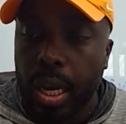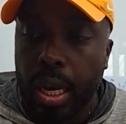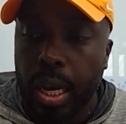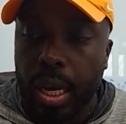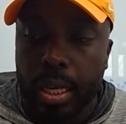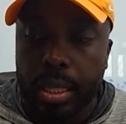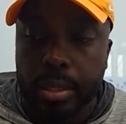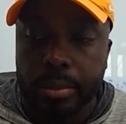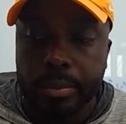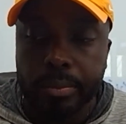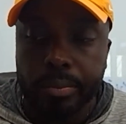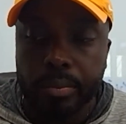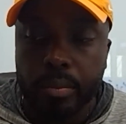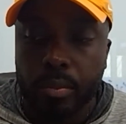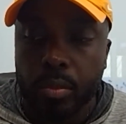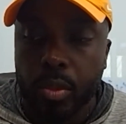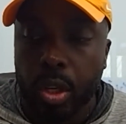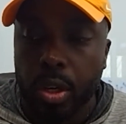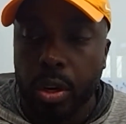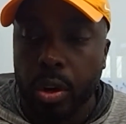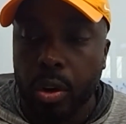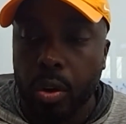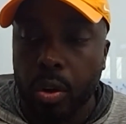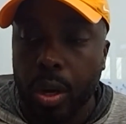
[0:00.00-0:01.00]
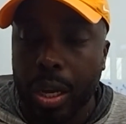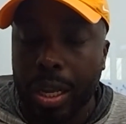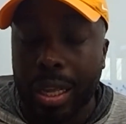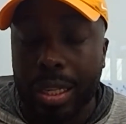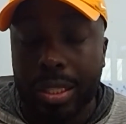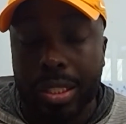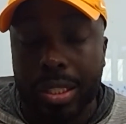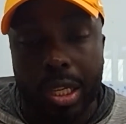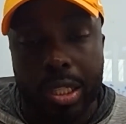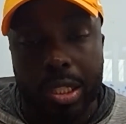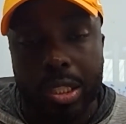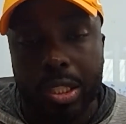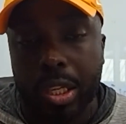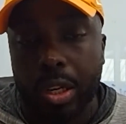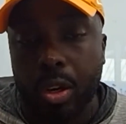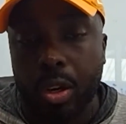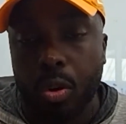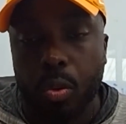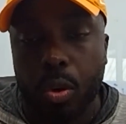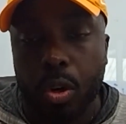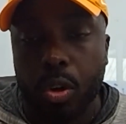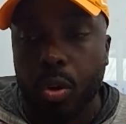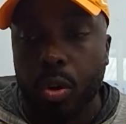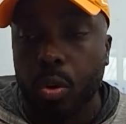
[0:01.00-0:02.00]
You know, I tell
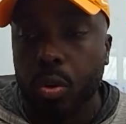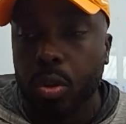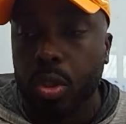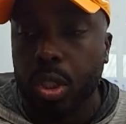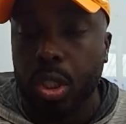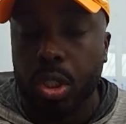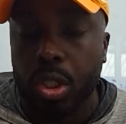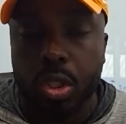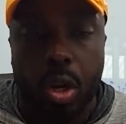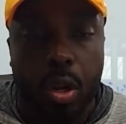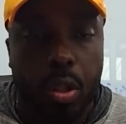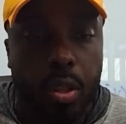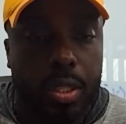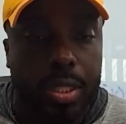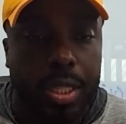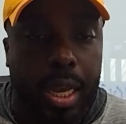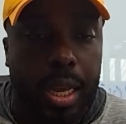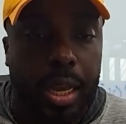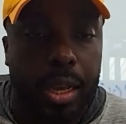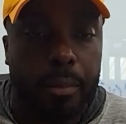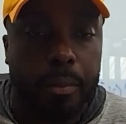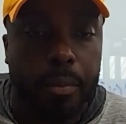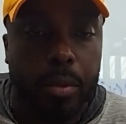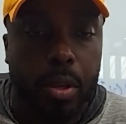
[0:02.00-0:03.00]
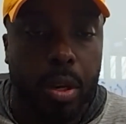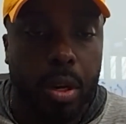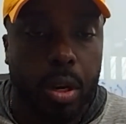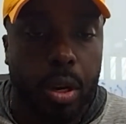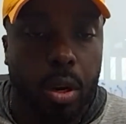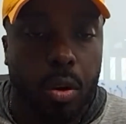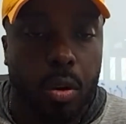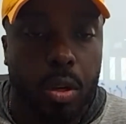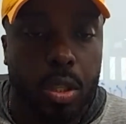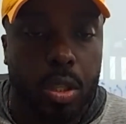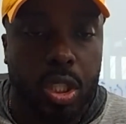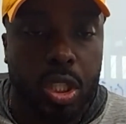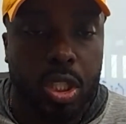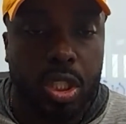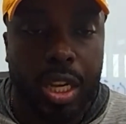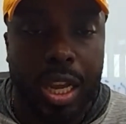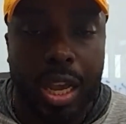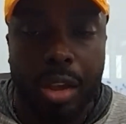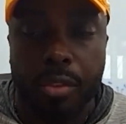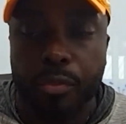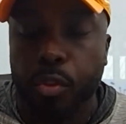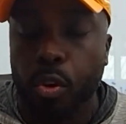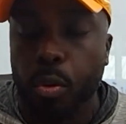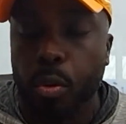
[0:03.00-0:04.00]
recruits this all the time, you know, it's
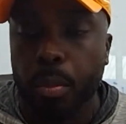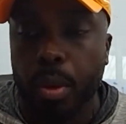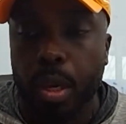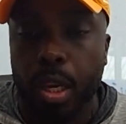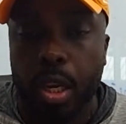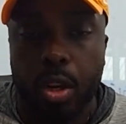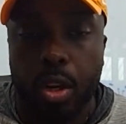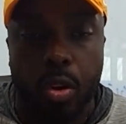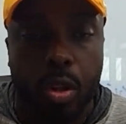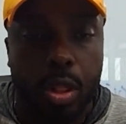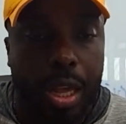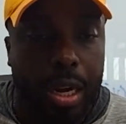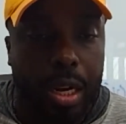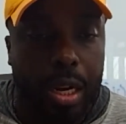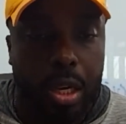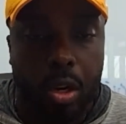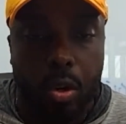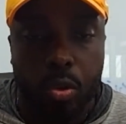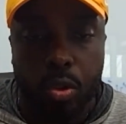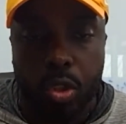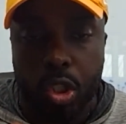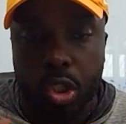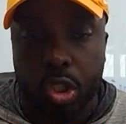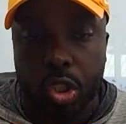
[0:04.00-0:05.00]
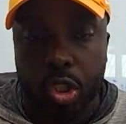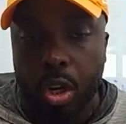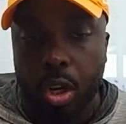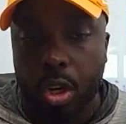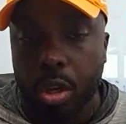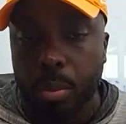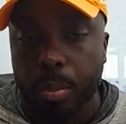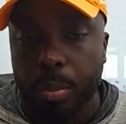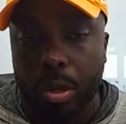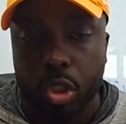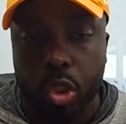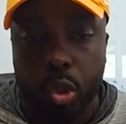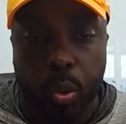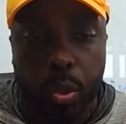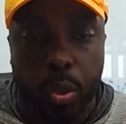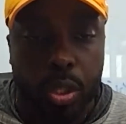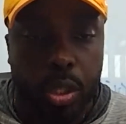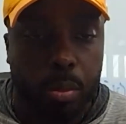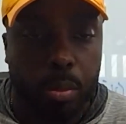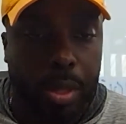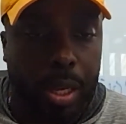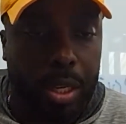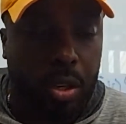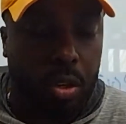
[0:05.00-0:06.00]
not for me. You know, a lot of coaches talk about treating
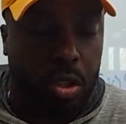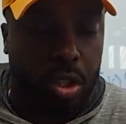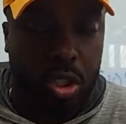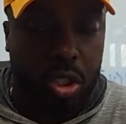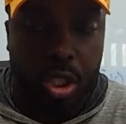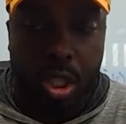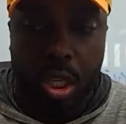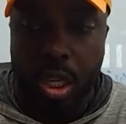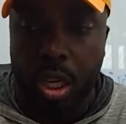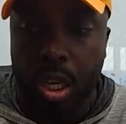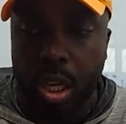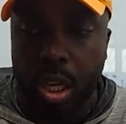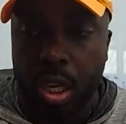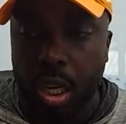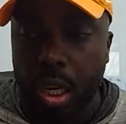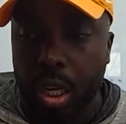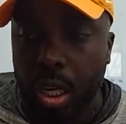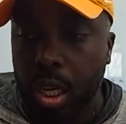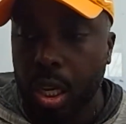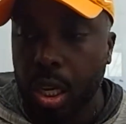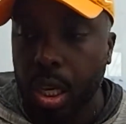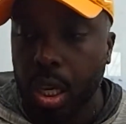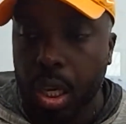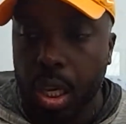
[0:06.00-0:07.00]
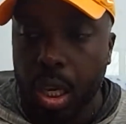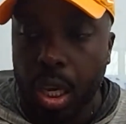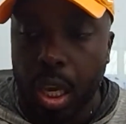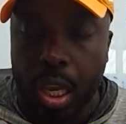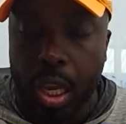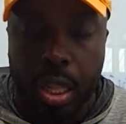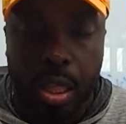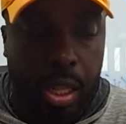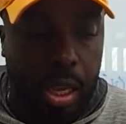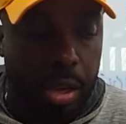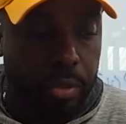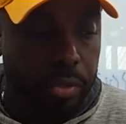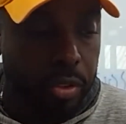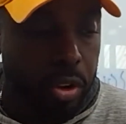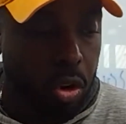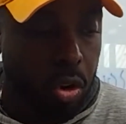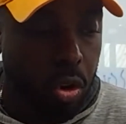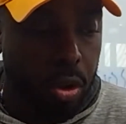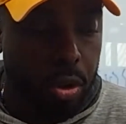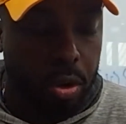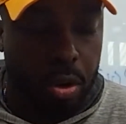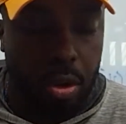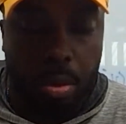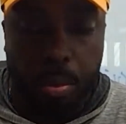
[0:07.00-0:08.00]
them like your son and loving
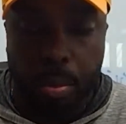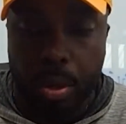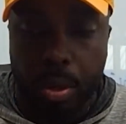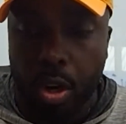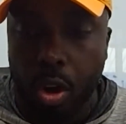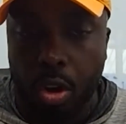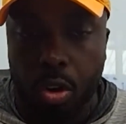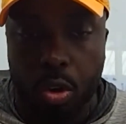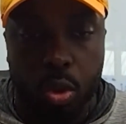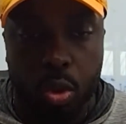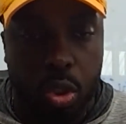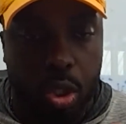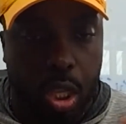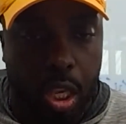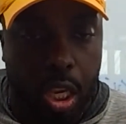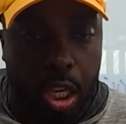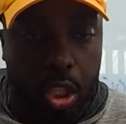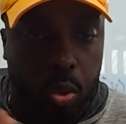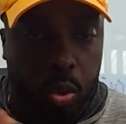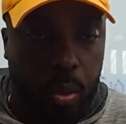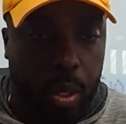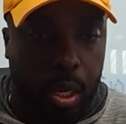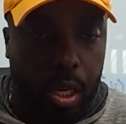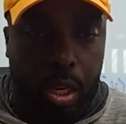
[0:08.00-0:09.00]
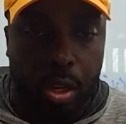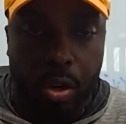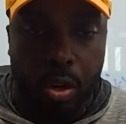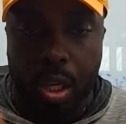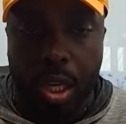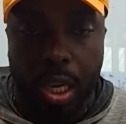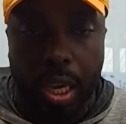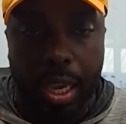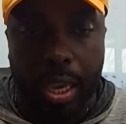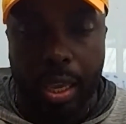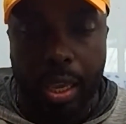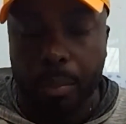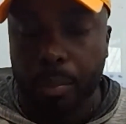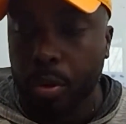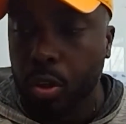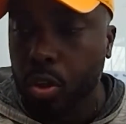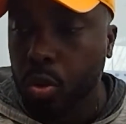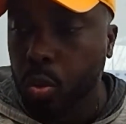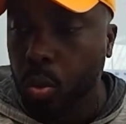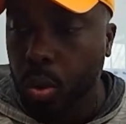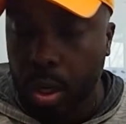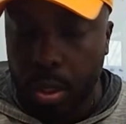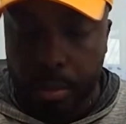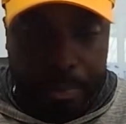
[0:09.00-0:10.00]
on them and all those things when they get on campus.
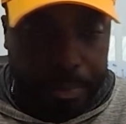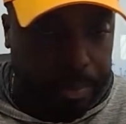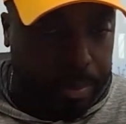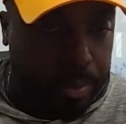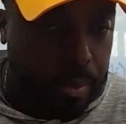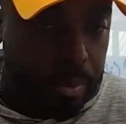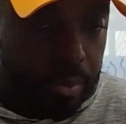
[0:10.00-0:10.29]
Well,